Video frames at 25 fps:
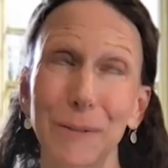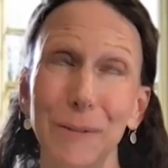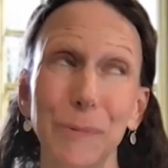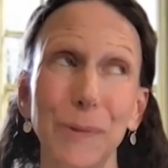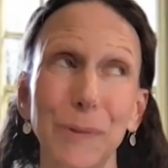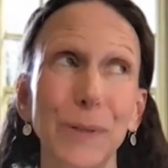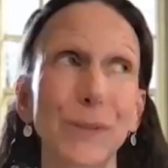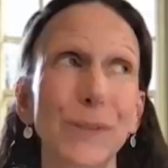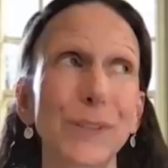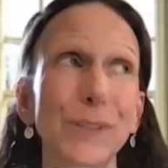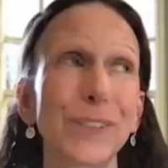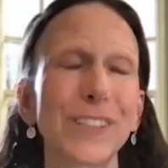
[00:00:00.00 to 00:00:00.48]
Well,
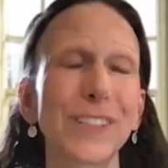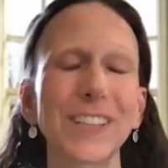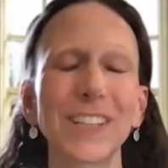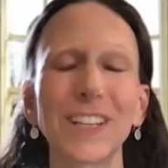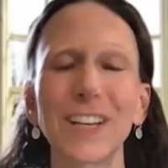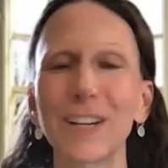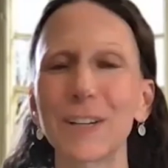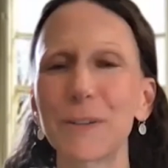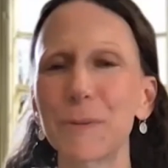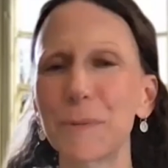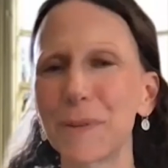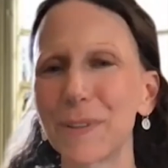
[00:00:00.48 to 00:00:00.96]
good
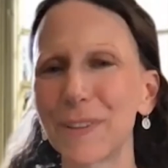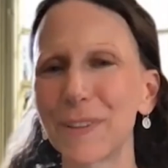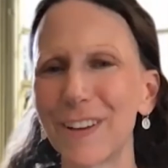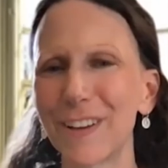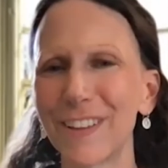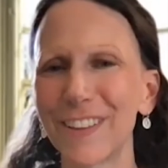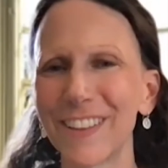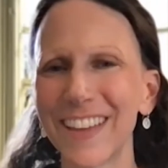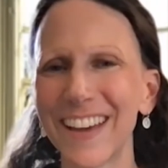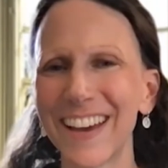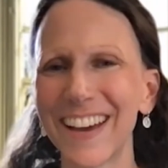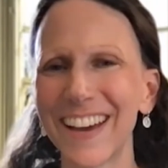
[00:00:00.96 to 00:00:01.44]
luck with all
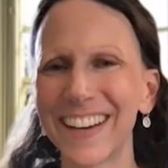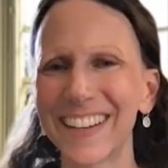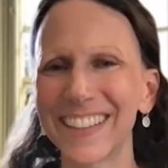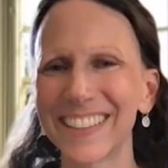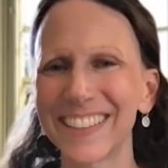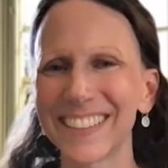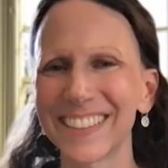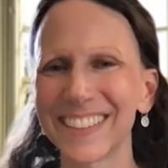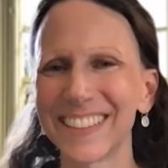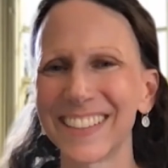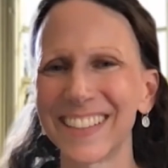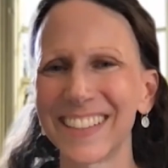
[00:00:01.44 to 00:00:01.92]
that.
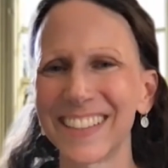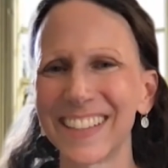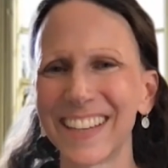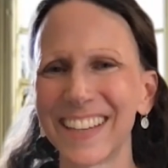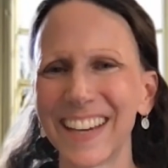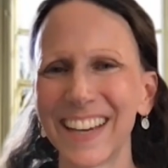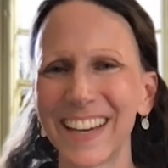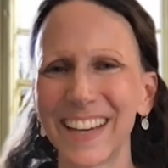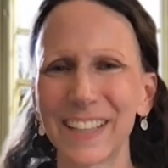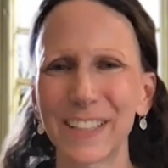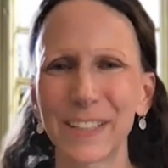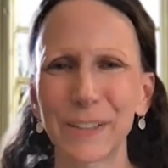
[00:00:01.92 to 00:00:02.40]
Thank you so
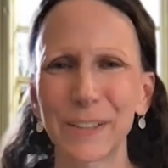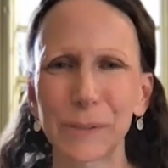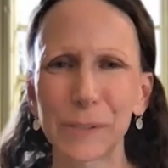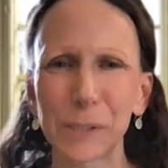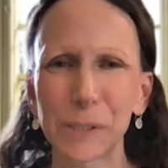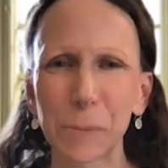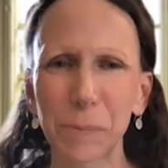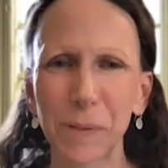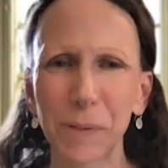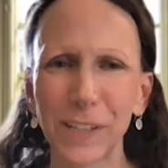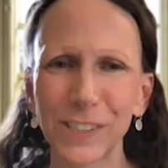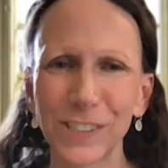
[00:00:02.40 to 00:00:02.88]
and much. It's a
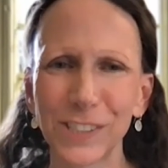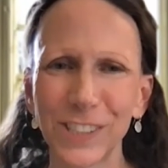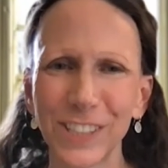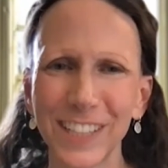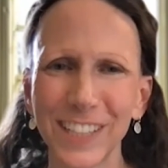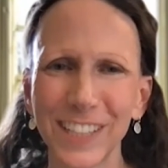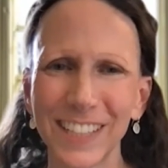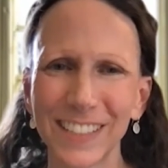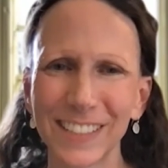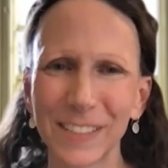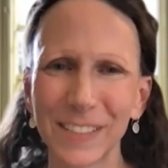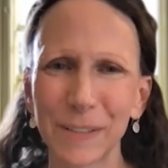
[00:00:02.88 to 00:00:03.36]
pleasure to
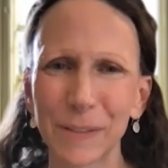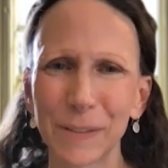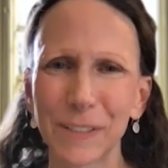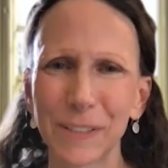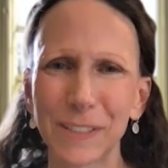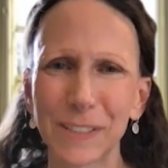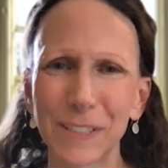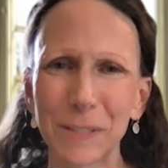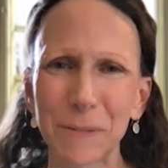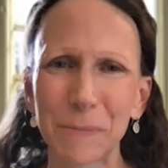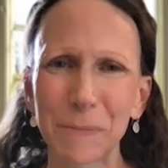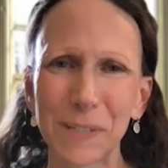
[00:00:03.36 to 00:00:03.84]
get to
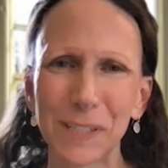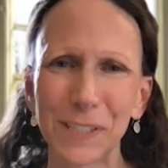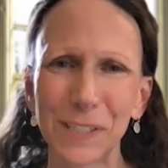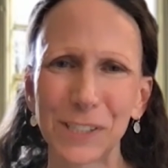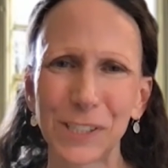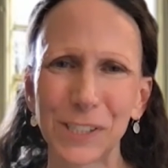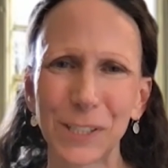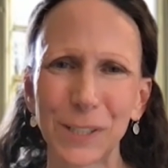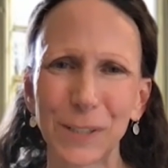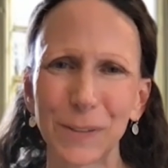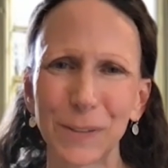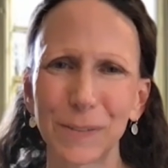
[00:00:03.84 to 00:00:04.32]
to meet
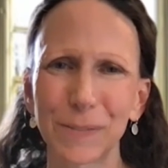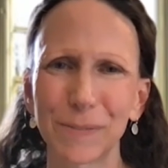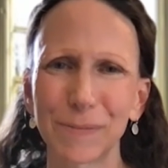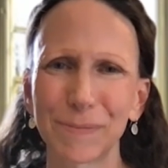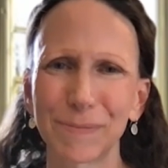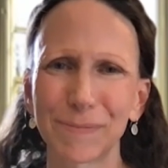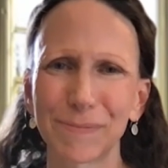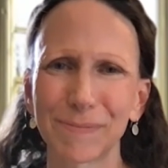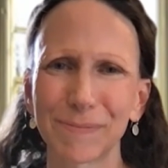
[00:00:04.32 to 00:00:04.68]
you. Too.